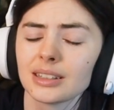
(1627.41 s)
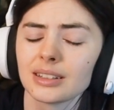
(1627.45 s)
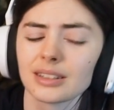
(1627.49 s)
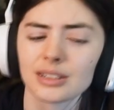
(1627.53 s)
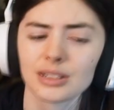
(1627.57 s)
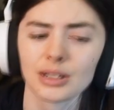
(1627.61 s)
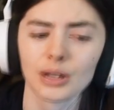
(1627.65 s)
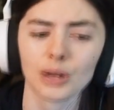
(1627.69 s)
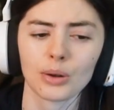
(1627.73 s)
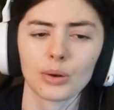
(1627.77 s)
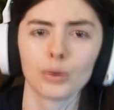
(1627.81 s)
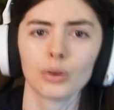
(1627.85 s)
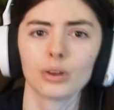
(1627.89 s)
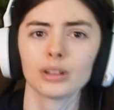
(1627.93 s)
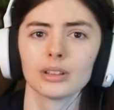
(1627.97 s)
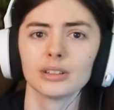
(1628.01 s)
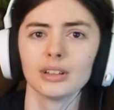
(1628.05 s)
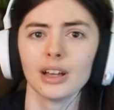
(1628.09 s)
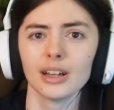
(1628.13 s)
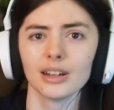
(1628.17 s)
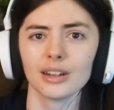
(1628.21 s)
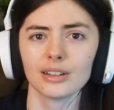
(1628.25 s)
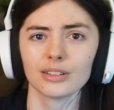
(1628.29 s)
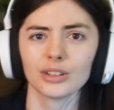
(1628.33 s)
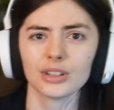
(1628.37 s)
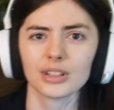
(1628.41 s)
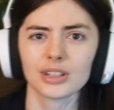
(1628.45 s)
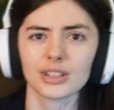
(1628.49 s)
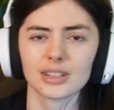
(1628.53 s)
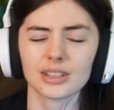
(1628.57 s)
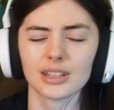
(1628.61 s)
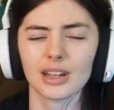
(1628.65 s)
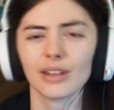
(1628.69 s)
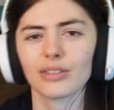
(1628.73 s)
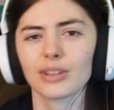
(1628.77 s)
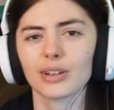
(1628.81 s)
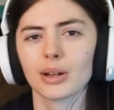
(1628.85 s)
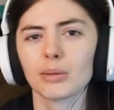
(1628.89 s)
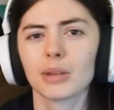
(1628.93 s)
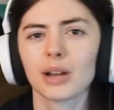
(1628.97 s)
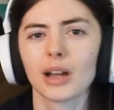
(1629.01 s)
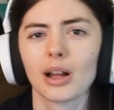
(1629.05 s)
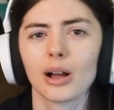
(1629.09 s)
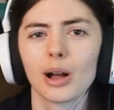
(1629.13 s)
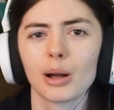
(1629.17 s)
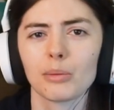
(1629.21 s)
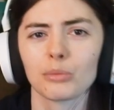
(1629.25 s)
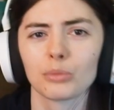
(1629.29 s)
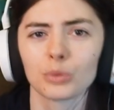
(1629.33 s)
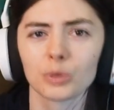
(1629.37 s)
So a lot of good stuff coming
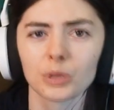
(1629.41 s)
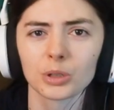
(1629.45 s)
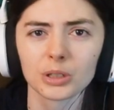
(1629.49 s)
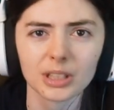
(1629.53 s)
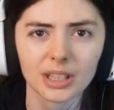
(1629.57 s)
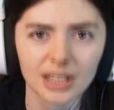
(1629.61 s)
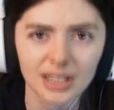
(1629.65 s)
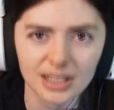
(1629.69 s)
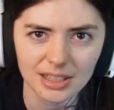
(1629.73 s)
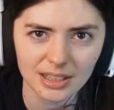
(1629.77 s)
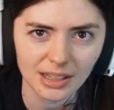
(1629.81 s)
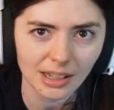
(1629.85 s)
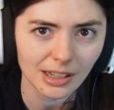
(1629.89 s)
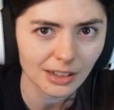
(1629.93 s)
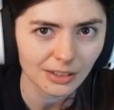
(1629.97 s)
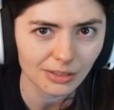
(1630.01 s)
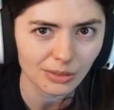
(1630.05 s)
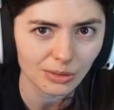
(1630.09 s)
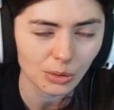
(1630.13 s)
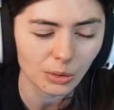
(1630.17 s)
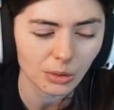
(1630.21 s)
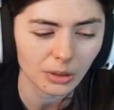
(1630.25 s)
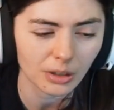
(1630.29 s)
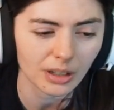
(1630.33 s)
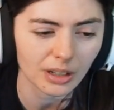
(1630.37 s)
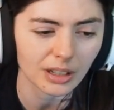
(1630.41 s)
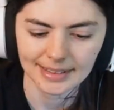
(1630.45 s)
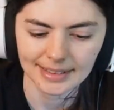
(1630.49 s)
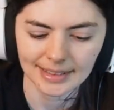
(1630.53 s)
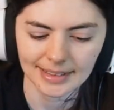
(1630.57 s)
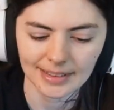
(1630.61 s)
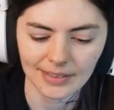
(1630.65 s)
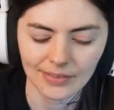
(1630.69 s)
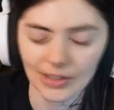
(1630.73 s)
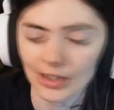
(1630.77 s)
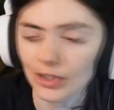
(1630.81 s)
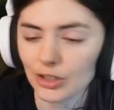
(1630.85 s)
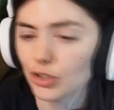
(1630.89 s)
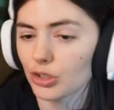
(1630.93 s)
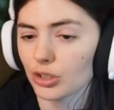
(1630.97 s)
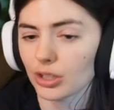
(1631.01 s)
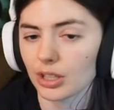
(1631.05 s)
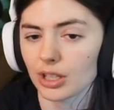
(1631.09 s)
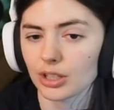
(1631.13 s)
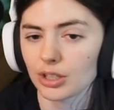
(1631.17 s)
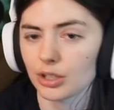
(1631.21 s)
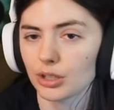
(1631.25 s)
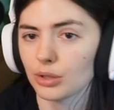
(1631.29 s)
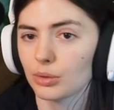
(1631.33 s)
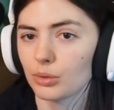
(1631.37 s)
out. I'm really excited for
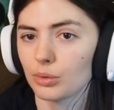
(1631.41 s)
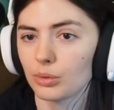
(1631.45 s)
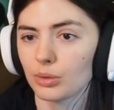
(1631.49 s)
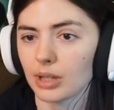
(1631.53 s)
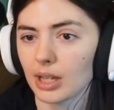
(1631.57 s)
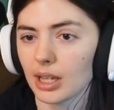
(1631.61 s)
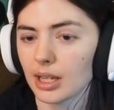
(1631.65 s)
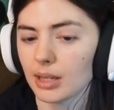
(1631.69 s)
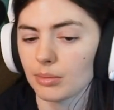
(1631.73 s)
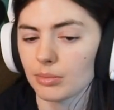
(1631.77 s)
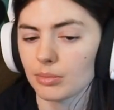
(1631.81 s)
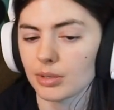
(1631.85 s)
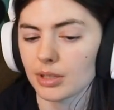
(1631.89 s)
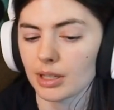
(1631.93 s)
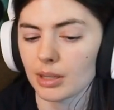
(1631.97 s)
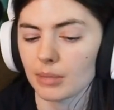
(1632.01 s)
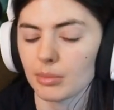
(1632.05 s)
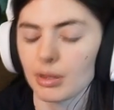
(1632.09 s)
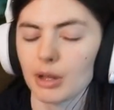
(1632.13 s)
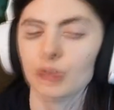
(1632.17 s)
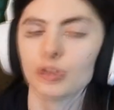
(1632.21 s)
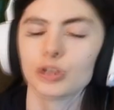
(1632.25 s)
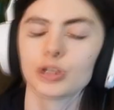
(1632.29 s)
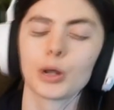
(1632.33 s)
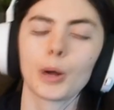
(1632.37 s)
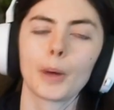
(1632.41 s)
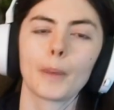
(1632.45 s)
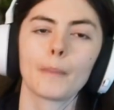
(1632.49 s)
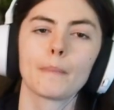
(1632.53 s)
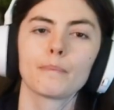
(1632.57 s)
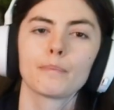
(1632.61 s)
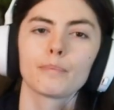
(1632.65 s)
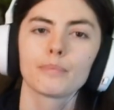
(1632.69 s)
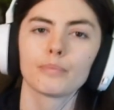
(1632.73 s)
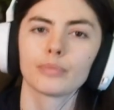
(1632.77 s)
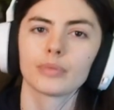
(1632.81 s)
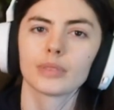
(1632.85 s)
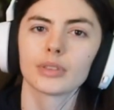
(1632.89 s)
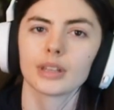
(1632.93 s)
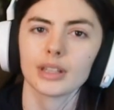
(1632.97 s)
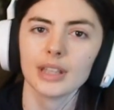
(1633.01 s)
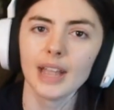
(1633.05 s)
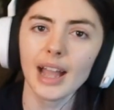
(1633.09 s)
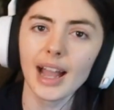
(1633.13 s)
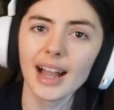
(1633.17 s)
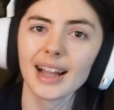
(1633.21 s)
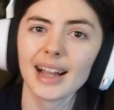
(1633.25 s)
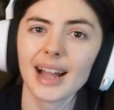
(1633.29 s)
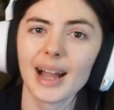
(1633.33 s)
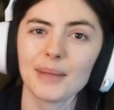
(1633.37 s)
eventually two games to come out. So
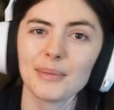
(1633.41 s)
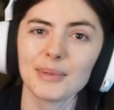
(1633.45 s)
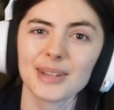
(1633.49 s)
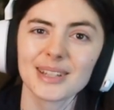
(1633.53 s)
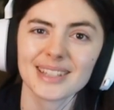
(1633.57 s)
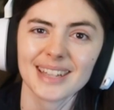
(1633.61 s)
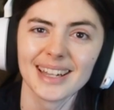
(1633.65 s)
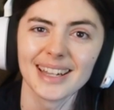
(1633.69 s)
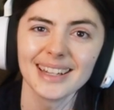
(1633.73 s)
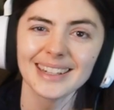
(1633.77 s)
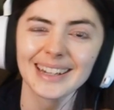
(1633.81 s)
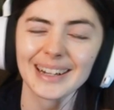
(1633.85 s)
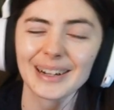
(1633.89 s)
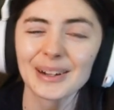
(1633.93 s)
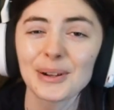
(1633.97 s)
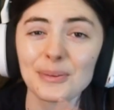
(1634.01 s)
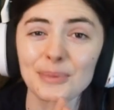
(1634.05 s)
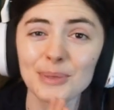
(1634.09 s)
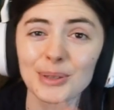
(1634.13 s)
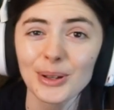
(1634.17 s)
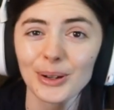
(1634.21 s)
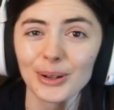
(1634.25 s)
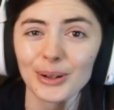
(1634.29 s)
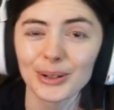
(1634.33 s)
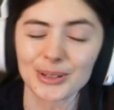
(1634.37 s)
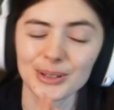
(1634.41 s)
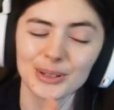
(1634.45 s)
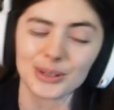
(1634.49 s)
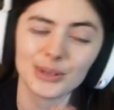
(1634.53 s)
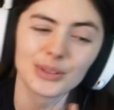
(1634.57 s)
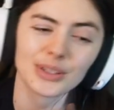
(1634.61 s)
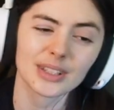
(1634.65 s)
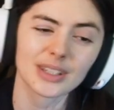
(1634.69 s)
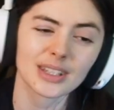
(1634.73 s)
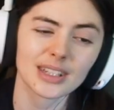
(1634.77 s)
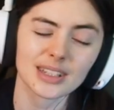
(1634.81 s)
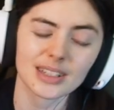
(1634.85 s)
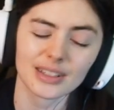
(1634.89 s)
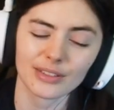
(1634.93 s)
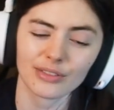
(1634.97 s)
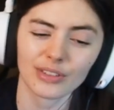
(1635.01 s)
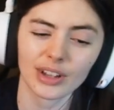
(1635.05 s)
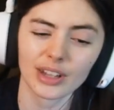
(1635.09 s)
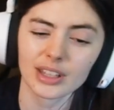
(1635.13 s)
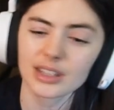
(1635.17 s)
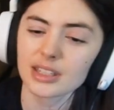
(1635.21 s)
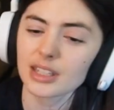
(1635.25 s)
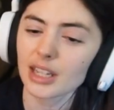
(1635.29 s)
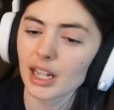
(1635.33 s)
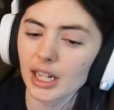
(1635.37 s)
yeah, I'm excited. I hope you are too. This is a
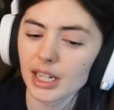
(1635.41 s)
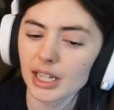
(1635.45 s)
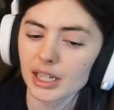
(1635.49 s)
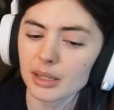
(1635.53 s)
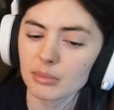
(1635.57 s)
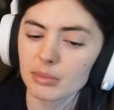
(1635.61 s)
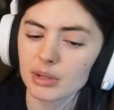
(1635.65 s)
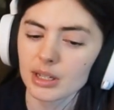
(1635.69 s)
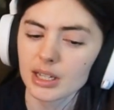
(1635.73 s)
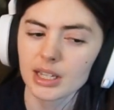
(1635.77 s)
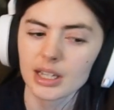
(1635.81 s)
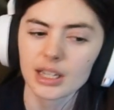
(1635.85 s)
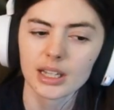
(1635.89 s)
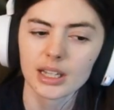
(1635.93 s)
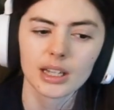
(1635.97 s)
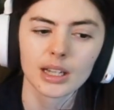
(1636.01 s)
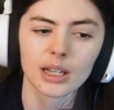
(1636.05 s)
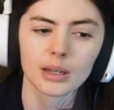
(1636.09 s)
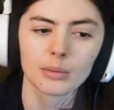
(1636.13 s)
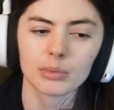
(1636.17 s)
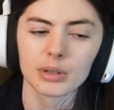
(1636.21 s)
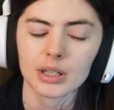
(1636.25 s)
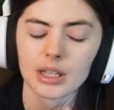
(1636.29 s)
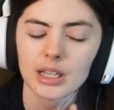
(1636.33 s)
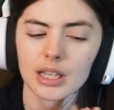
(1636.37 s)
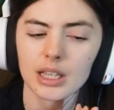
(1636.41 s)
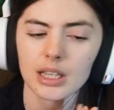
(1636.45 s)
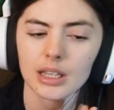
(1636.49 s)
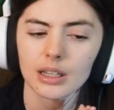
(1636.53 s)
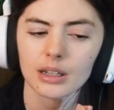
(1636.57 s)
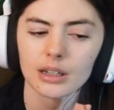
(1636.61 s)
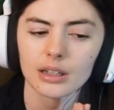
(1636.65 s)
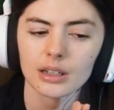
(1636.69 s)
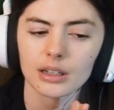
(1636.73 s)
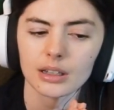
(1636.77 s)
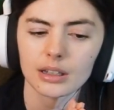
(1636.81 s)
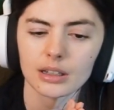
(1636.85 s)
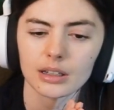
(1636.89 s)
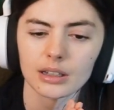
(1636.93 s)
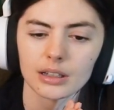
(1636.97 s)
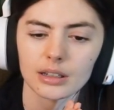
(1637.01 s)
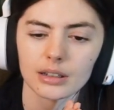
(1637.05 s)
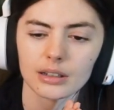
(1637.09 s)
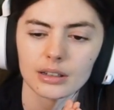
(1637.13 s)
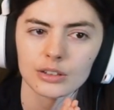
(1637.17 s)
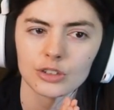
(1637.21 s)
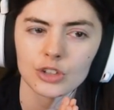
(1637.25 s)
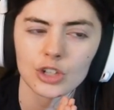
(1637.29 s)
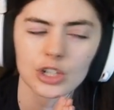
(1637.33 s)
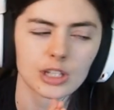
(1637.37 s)
fun time being part
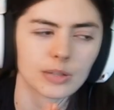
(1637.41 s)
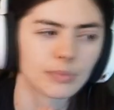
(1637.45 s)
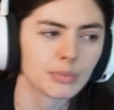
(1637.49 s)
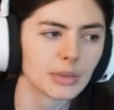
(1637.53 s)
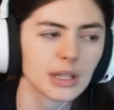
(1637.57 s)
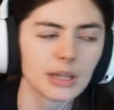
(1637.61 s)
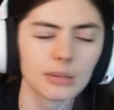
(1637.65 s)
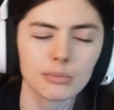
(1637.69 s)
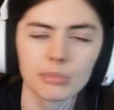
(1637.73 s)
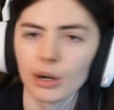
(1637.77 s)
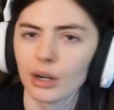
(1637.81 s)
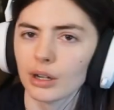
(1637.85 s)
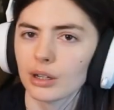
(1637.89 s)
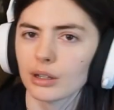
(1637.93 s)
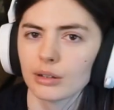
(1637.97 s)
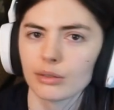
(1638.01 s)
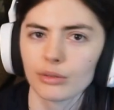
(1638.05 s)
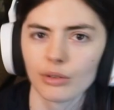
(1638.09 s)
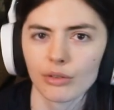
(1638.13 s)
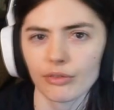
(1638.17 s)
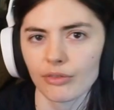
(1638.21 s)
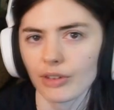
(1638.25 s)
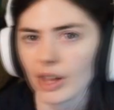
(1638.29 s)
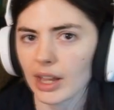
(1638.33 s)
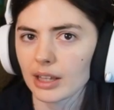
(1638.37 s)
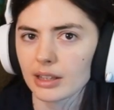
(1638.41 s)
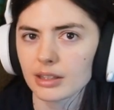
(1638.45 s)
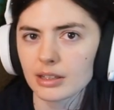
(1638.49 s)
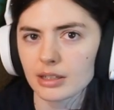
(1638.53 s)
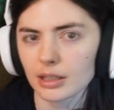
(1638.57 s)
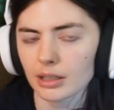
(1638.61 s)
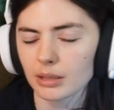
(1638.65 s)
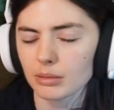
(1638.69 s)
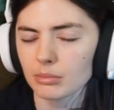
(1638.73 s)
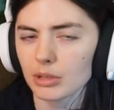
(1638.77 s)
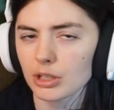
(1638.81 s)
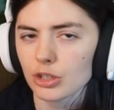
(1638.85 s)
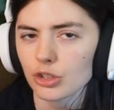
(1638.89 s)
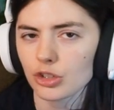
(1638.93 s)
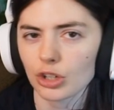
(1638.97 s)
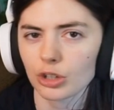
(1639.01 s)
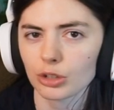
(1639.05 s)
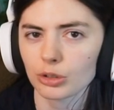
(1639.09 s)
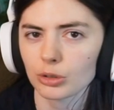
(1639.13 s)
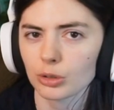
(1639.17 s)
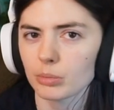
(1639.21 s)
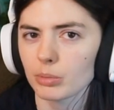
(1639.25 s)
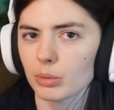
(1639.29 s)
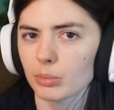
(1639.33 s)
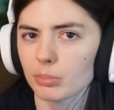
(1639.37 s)
of a fandom in
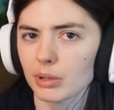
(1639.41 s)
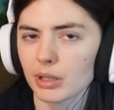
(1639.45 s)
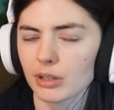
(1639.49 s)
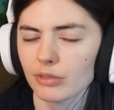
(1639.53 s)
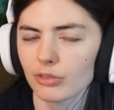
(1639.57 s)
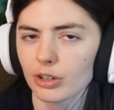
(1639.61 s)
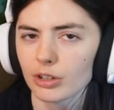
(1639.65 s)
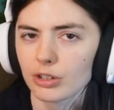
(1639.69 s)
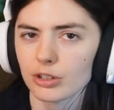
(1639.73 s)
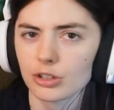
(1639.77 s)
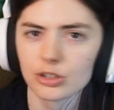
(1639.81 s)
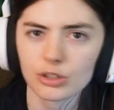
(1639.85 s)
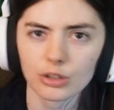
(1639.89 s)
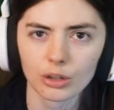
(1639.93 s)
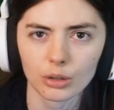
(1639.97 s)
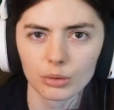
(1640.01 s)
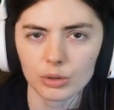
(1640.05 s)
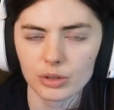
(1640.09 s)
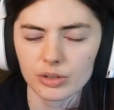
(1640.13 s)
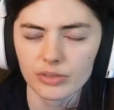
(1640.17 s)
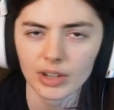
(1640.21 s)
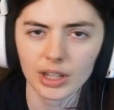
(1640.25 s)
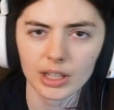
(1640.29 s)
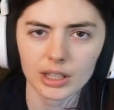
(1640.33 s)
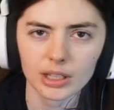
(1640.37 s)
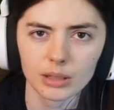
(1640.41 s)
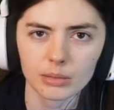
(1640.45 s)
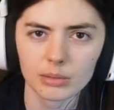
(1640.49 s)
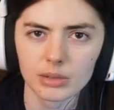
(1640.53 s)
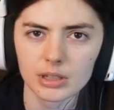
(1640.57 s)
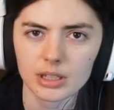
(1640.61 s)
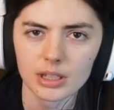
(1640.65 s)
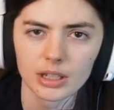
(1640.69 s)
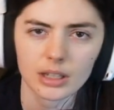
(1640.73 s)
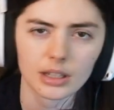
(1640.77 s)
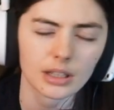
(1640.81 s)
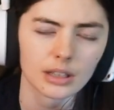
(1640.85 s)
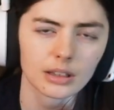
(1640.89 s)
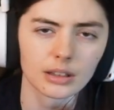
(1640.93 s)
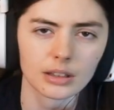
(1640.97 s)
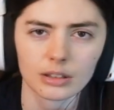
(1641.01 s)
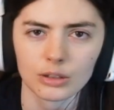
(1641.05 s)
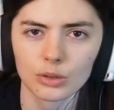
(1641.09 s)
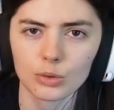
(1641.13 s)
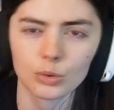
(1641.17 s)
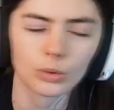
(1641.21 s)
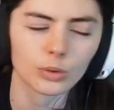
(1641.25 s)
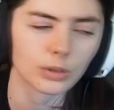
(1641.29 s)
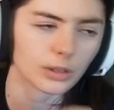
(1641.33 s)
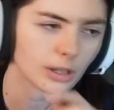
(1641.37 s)
general, but being part of the Star Wars fandom, it's
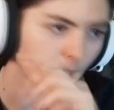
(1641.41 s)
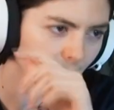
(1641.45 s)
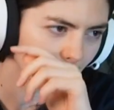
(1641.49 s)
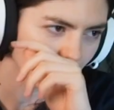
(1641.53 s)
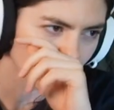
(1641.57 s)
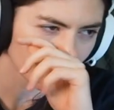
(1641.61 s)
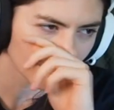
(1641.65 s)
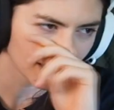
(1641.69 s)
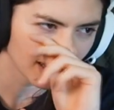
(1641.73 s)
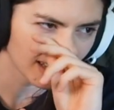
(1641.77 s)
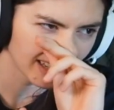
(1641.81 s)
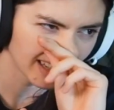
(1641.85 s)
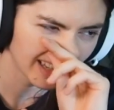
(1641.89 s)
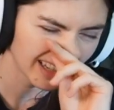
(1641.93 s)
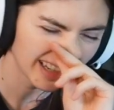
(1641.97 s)
cool content.